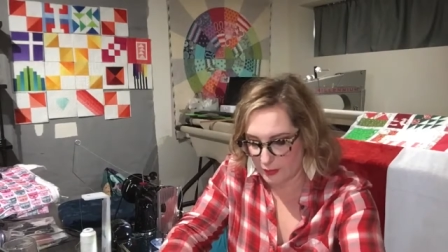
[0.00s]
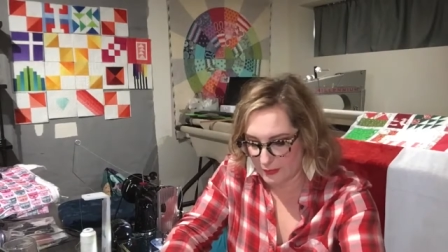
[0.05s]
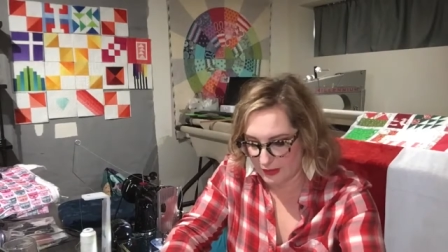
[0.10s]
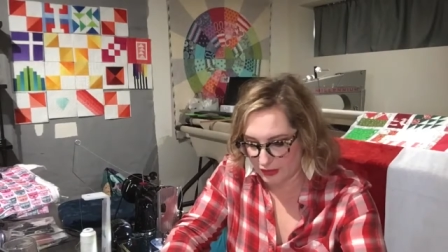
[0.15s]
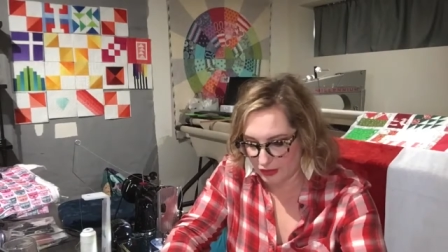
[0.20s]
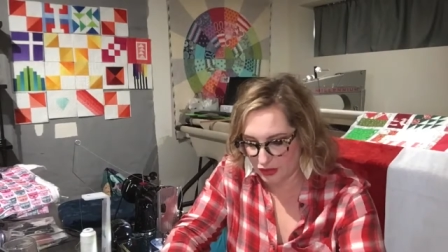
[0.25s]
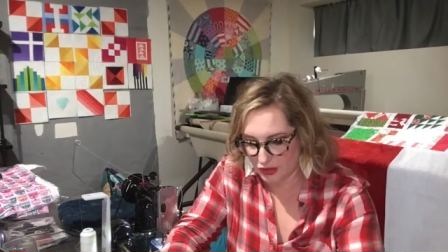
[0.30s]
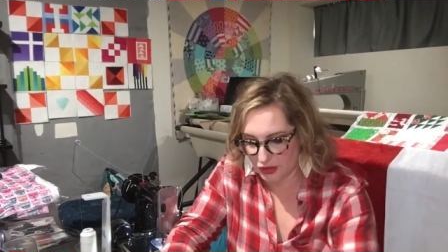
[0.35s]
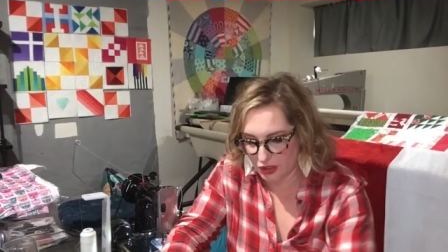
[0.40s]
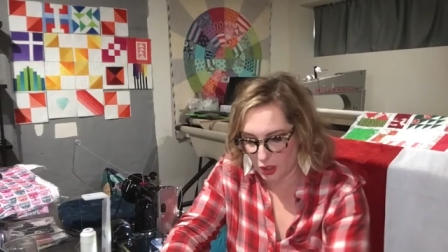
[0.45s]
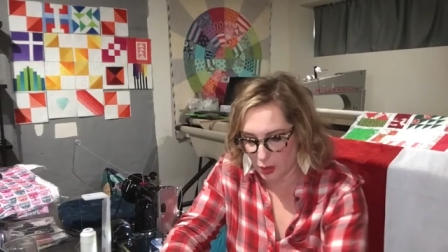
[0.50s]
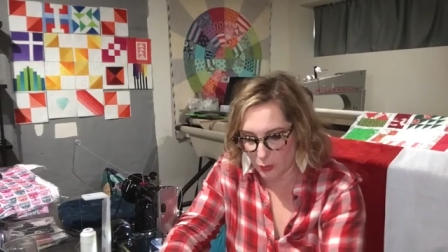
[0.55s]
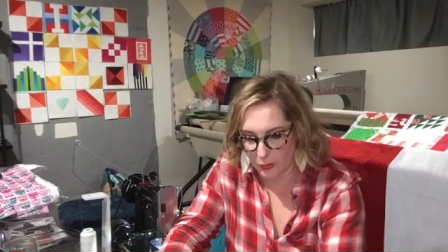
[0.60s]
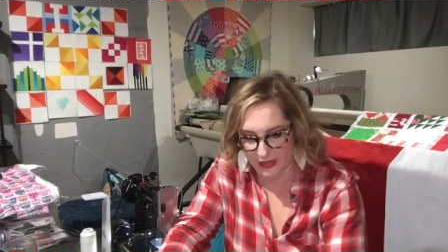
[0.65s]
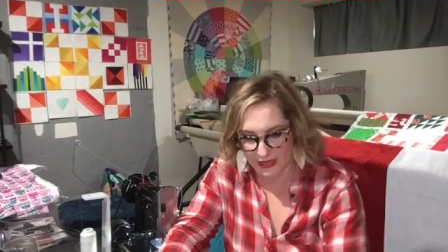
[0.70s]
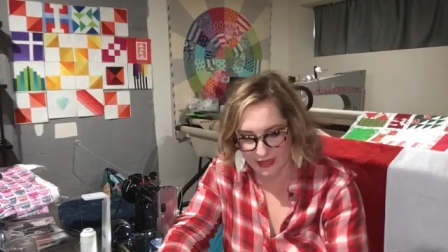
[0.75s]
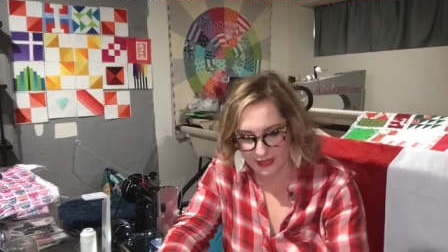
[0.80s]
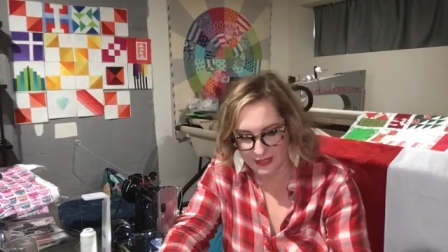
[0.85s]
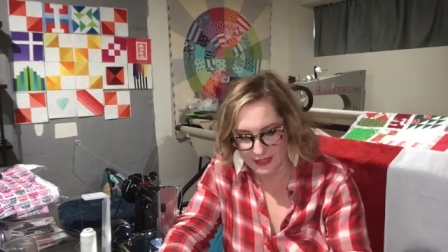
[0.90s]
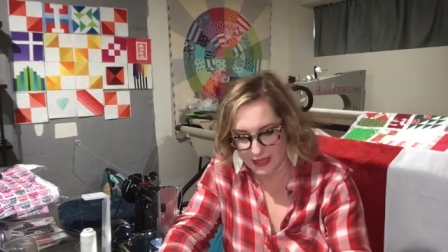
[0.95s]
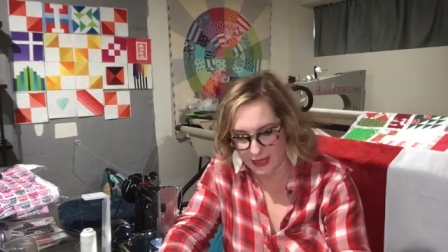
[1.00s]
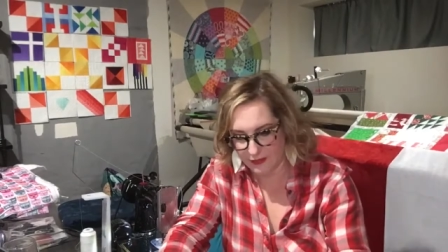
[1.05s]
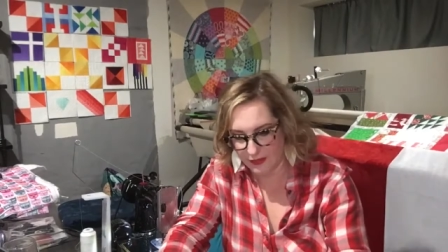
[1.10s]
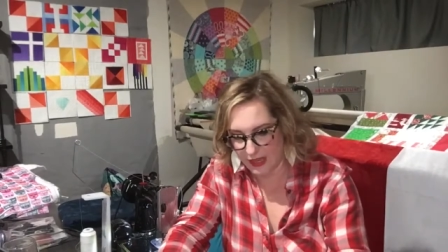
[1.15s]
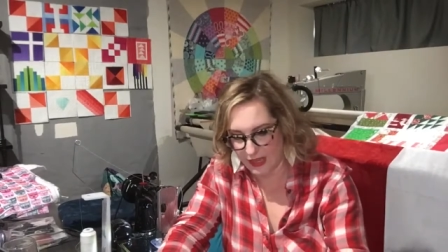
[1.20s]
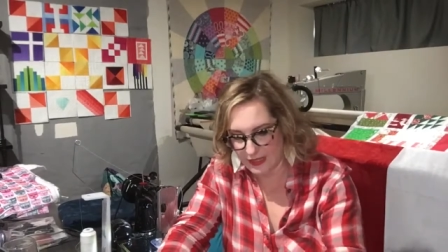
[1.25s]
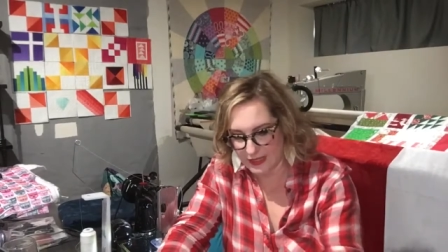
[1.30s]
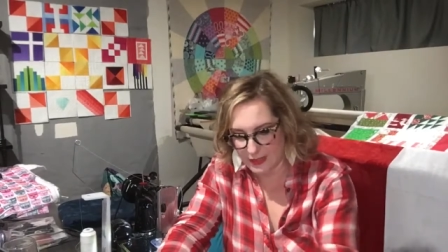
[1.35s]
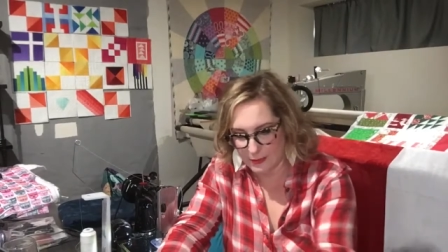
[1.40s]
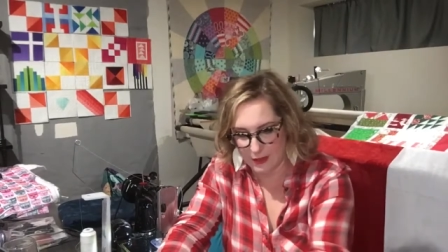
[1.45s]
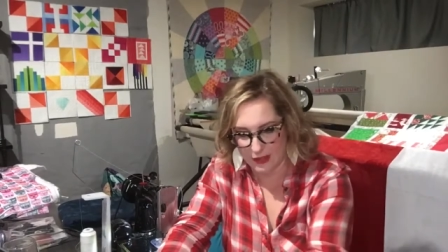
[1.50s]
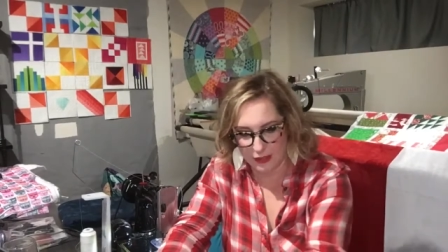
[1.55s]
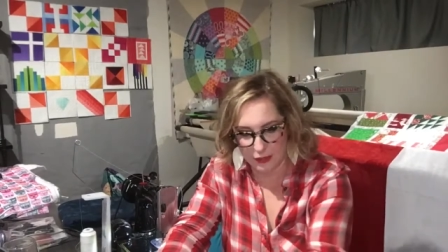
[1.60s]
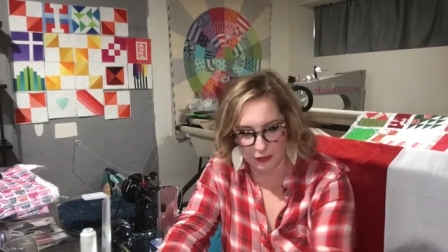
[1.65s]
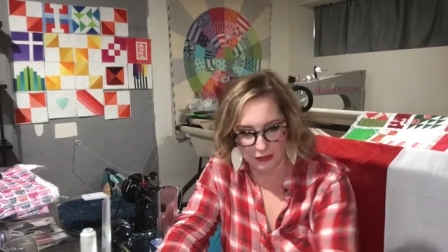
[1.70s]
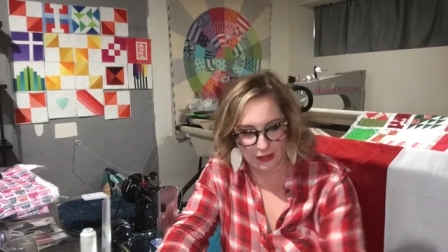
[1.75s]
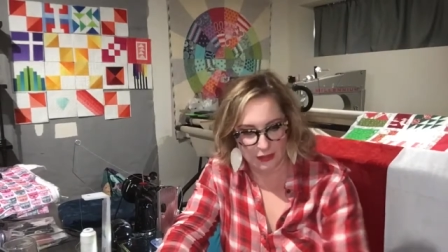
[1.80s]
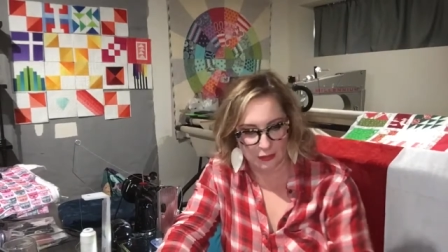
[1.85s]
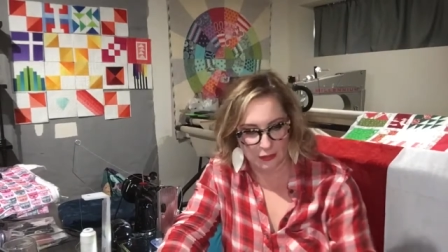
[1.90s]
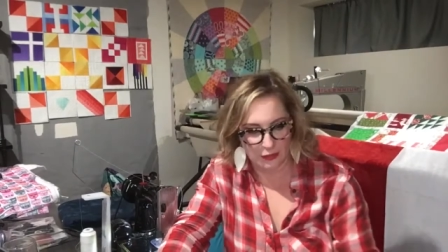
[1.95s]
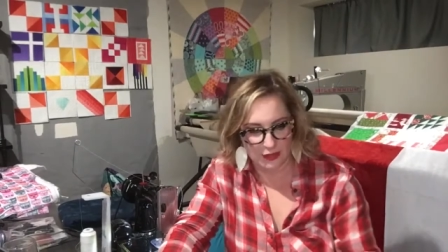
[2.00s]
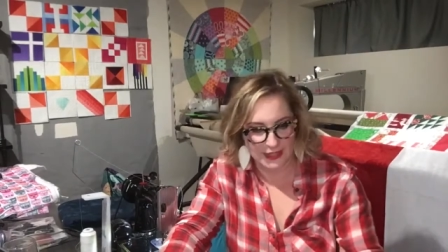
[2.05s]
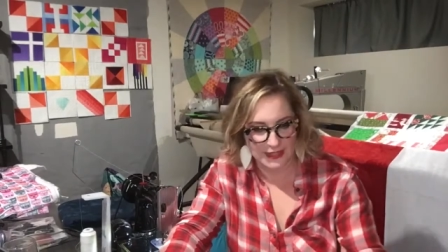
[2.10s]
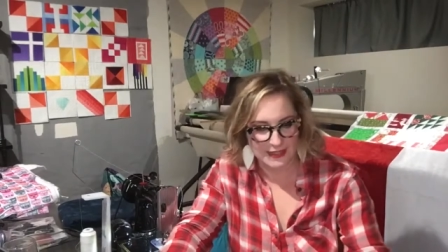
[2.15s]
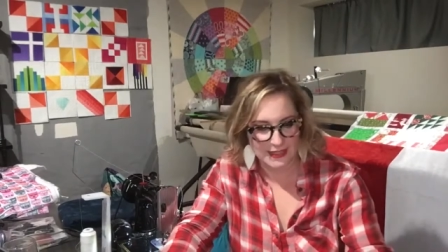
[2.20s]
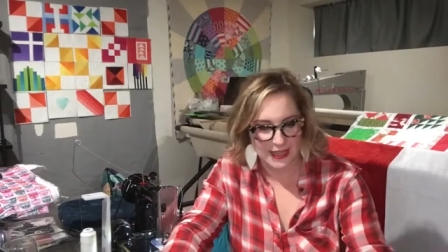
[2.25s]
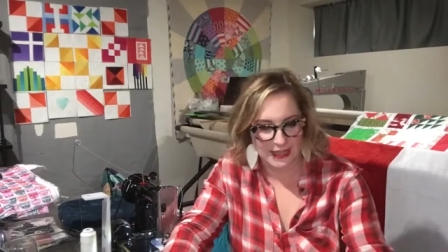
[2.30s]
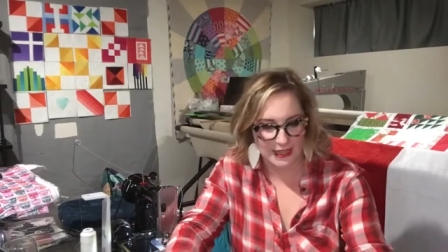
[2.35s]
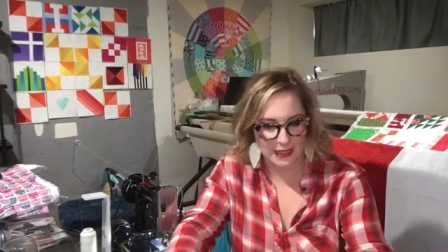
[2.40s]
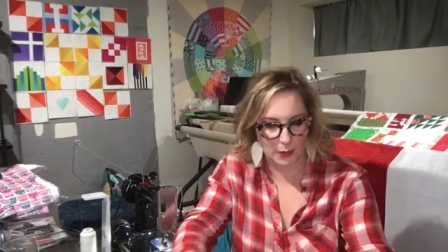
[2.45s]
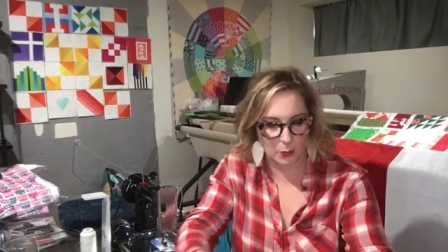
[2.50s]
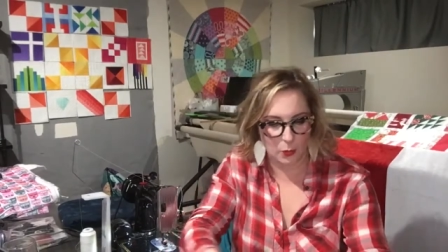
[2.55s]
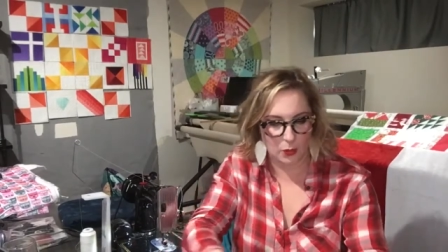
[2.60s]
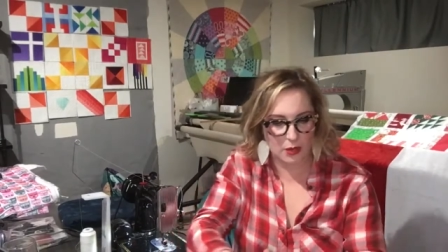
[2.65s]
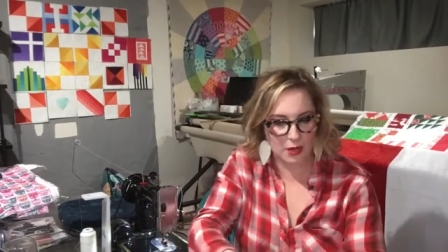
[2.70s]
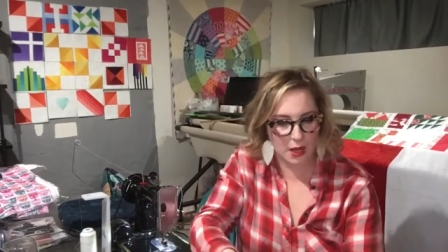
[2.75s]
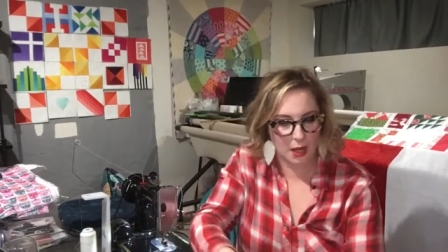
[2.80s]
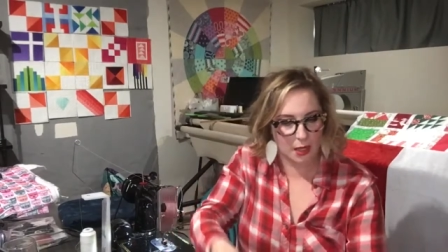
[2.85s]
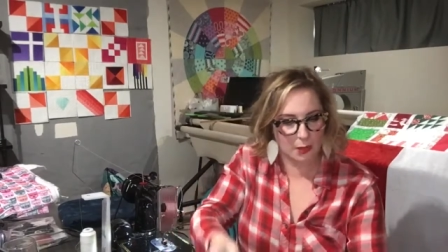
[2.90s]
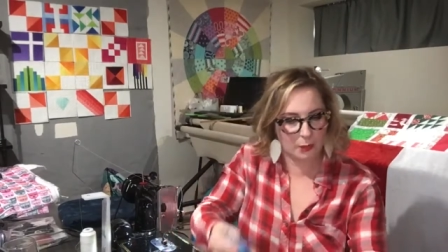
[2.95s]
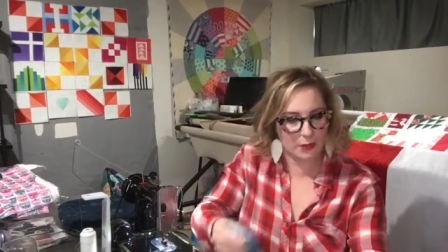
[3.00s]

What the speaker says: much sewing because I've got some other little things I can work on